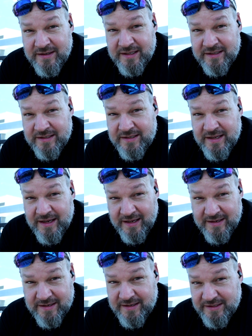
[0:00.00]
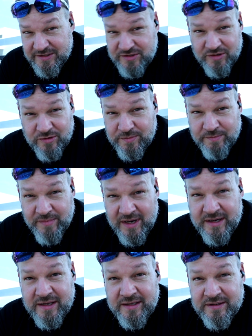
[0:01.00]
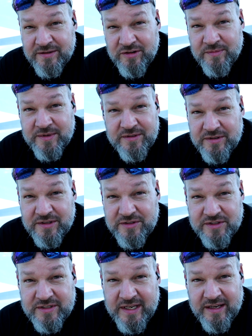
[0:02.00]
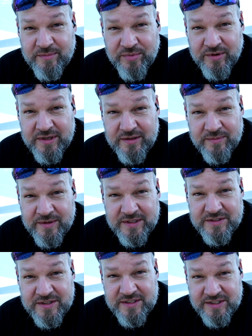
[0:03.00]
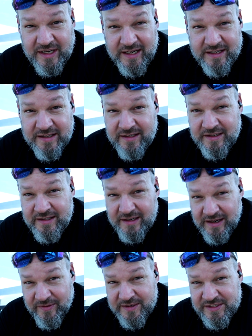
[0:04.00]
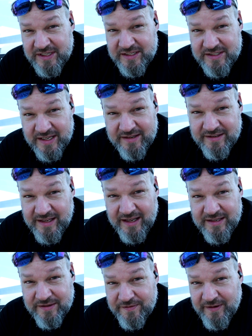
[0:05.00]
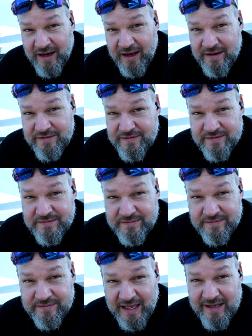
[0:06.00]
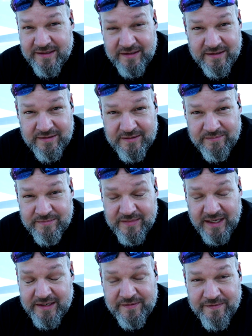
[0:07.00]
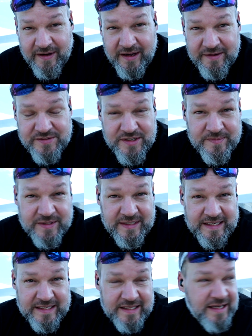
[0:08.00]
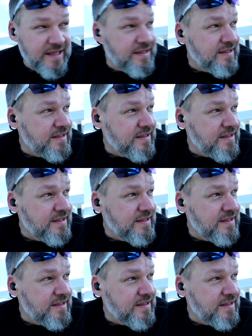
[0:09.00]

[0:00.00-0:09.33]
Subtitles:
In Indiana, it's so muggy and humid you just can't breathe when it's this hot. I want to say it's like 95, 90, 95, something like that.